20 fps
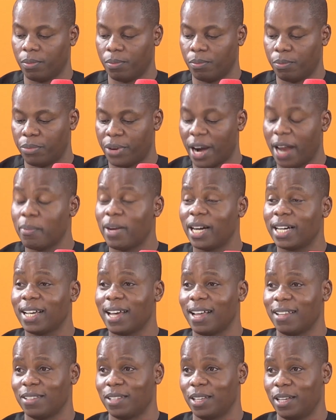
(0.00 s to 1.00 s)
primary
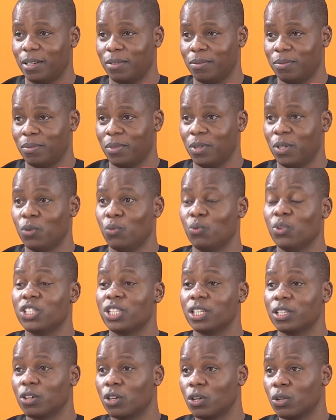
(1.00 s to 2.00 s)
healthcare, which
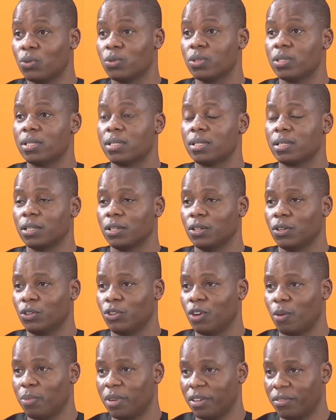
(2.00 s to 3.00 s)
includes,
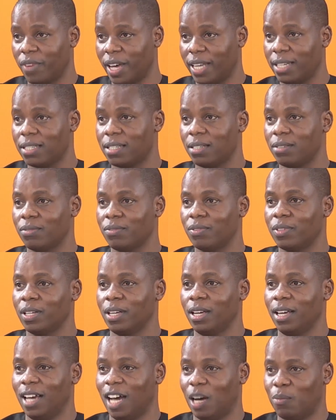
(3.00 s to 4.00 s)
your preventive
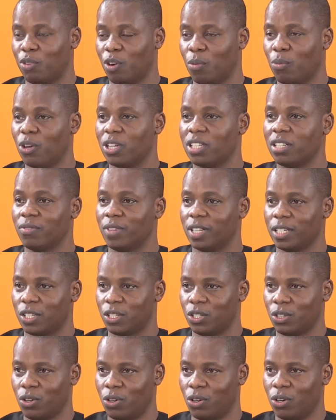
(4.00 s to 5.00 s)
and promotive and
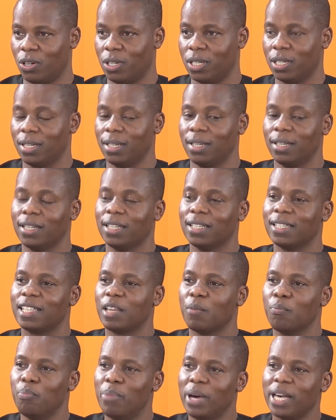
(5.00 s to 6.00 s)
so on, it's a
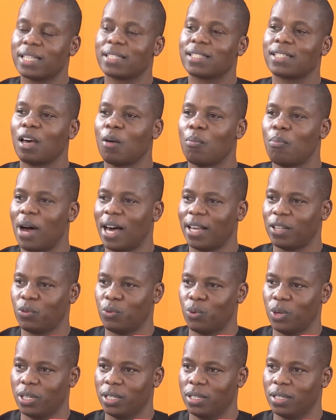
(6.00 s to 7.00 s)
best
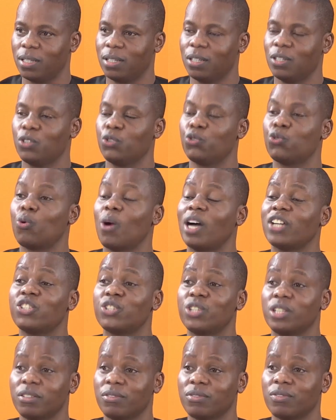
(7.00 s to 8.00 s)
pathway to
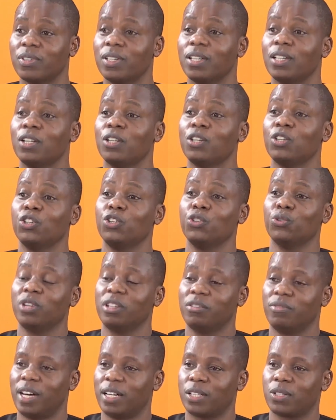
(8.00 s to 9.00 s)
achieve
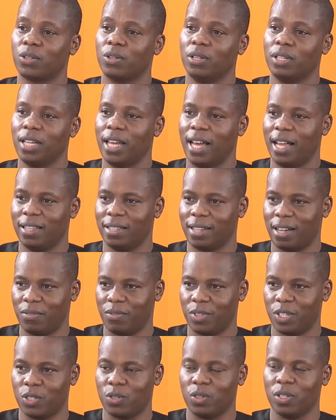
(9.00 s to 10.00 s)
universal health
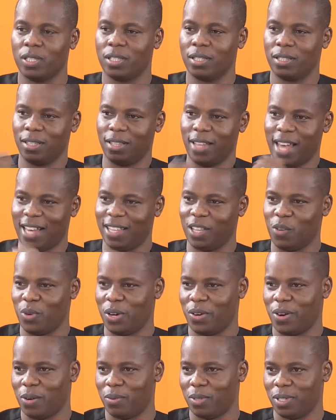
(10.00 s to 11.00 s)
coverage. So it's the other way
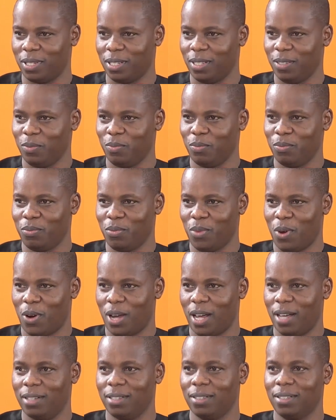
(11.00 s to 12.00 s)
around.
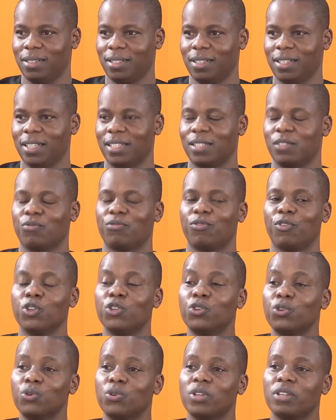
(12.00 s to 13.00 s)
Okay? For
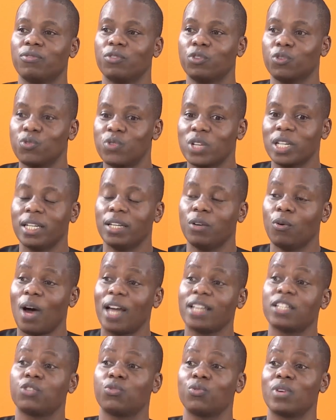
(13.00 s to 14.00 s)
you, if you really
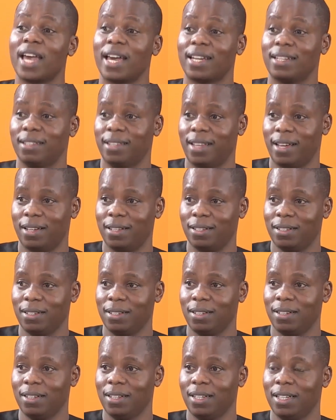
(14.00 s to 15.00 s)
want to get there,
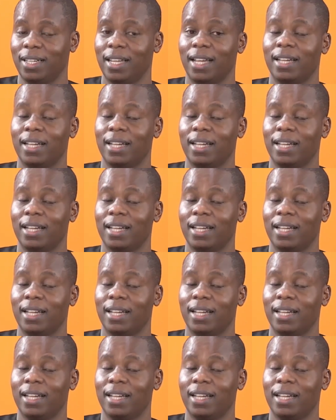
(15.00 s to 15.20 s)
then